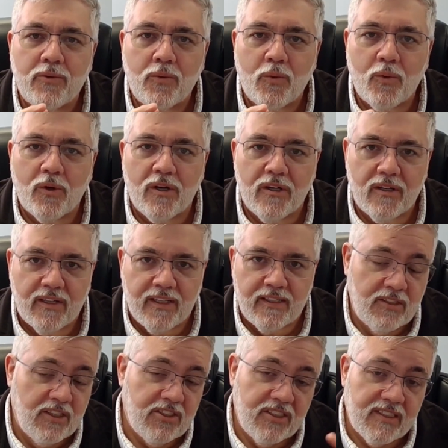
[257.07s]
work.
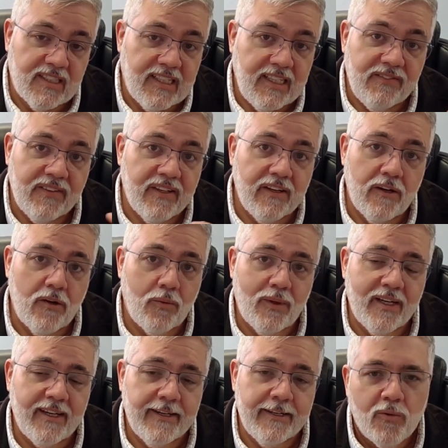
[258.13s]
You're just giving it
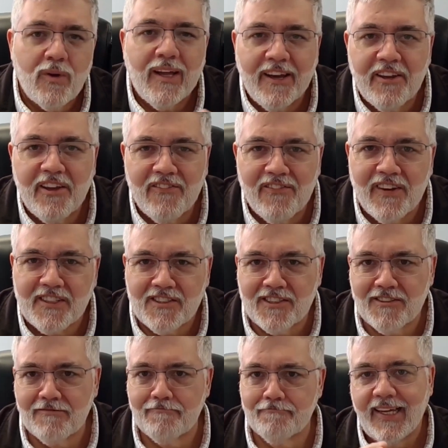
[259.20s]
away. Well, how do you fix
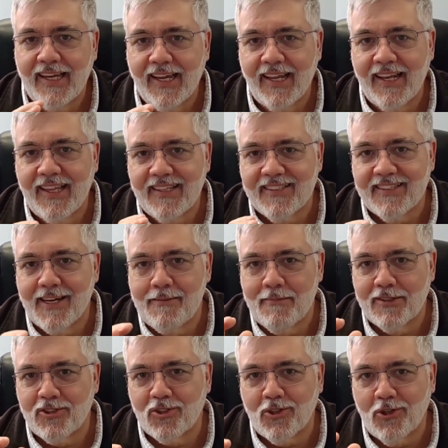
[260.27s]
it? Anytime
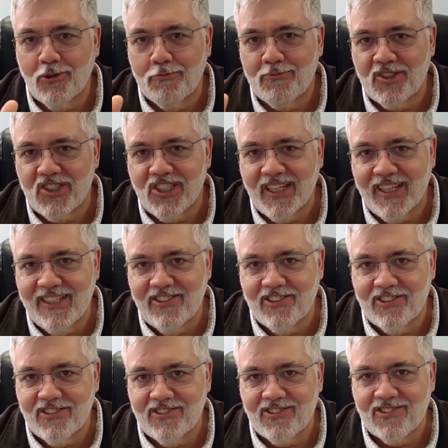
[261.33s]
the scope
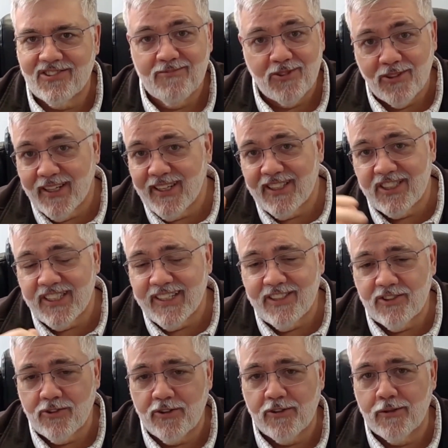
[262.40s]
changes, create a
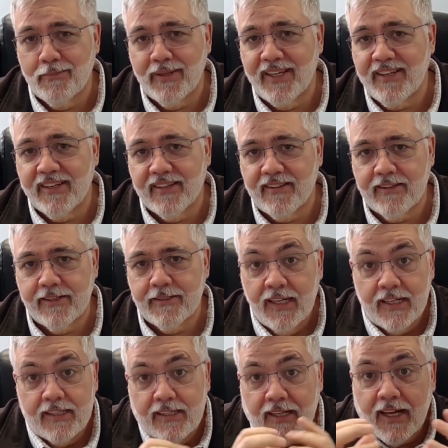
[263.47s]
change order immediately.
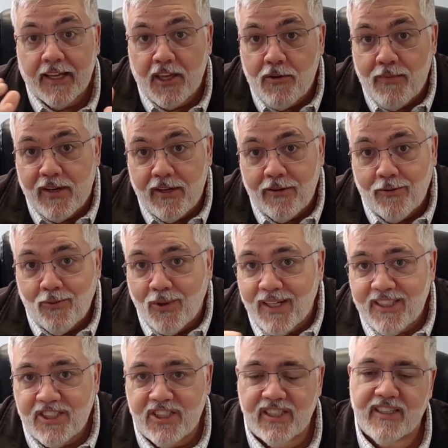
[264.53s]
Document
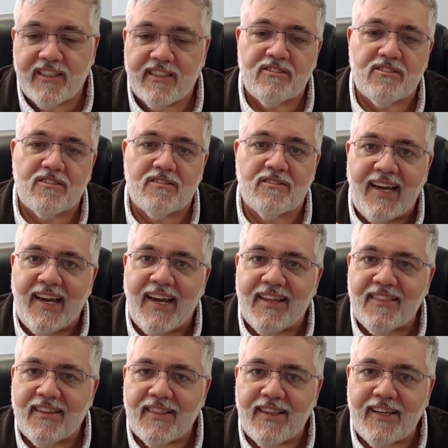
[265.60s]
what changed.
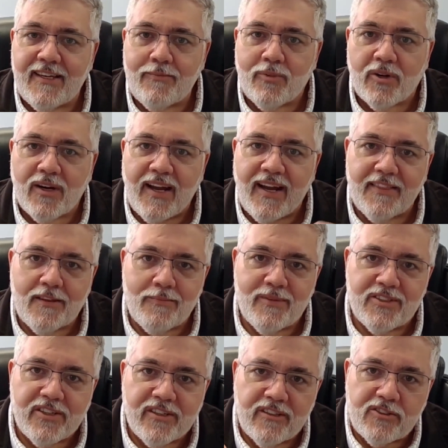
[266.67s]
Add the labor, add the
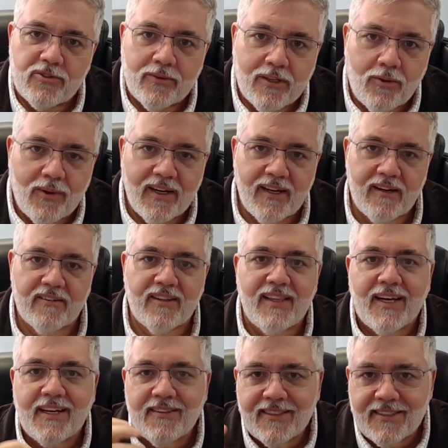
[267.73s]
materials required,
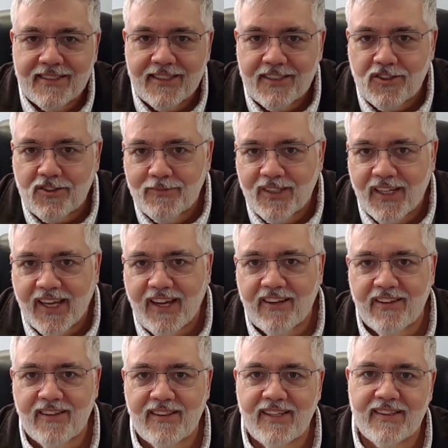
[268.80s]
allow the system to
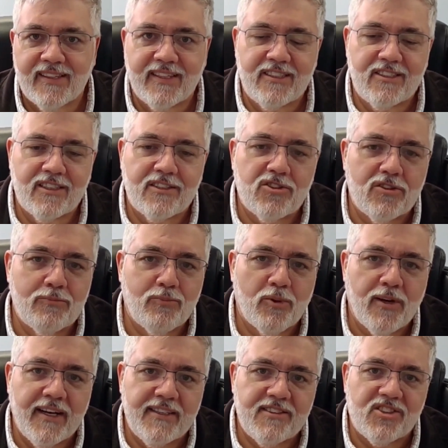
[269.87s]
calculate the adjusted
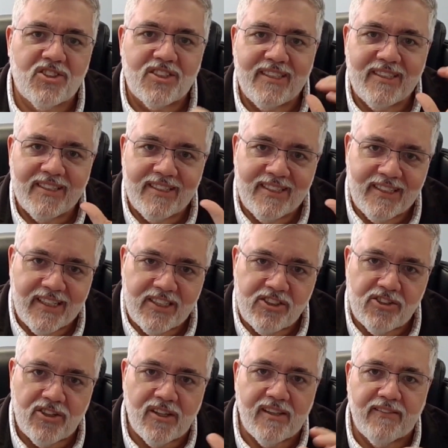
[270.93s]
price, send it
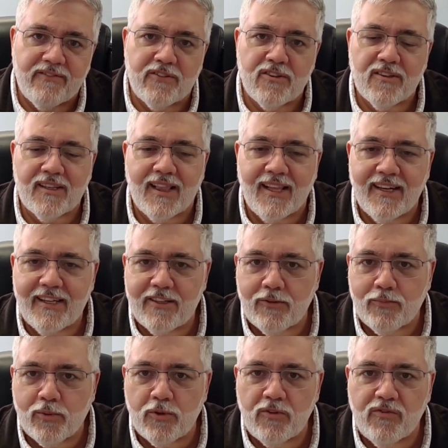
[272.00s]
digitally for client
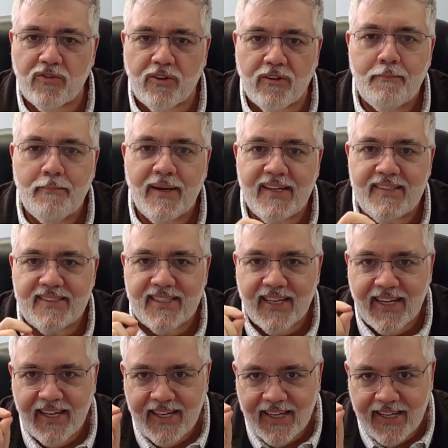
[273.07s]
approval.
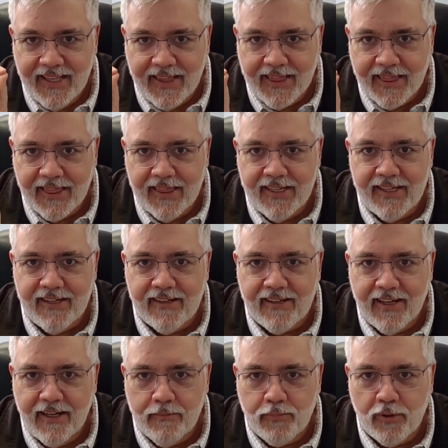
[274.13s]
Maintain a clear
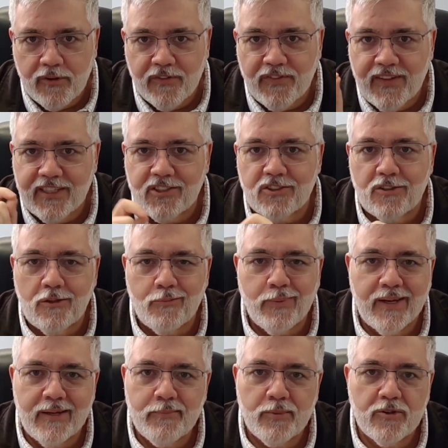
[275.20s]
and professional
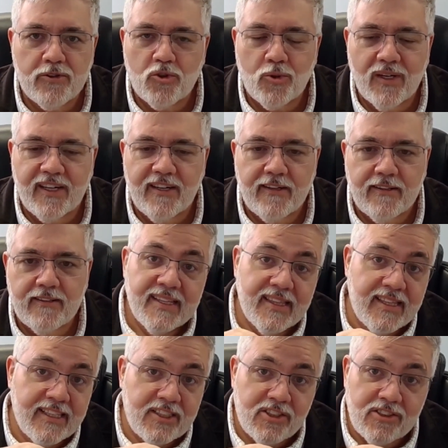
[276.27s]
paper trail.
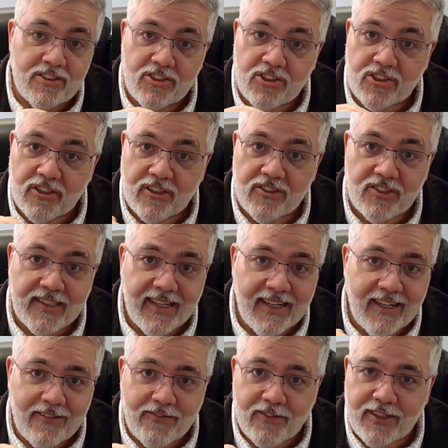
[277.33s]
This ensures
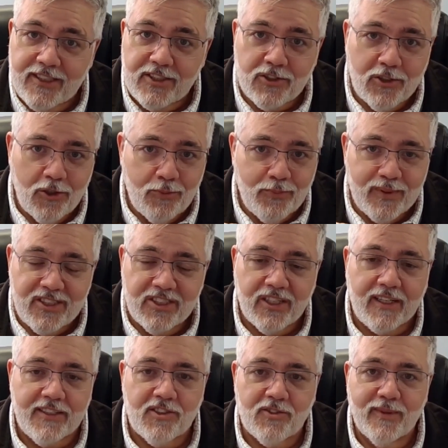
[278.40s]
every scope
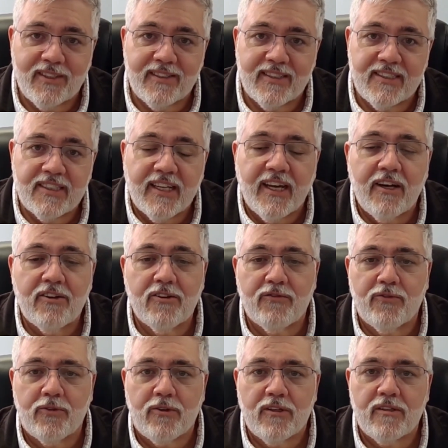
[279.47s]
adjustment is accounted
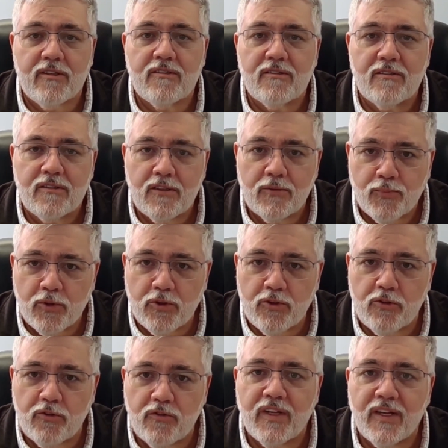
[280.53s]
for,
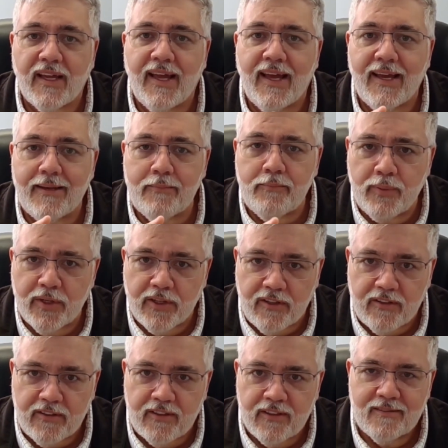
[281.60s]
approved, and
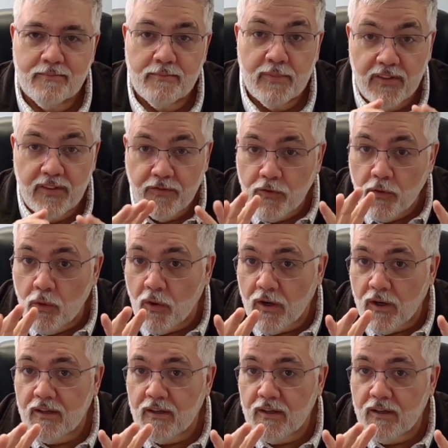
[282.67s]
billed before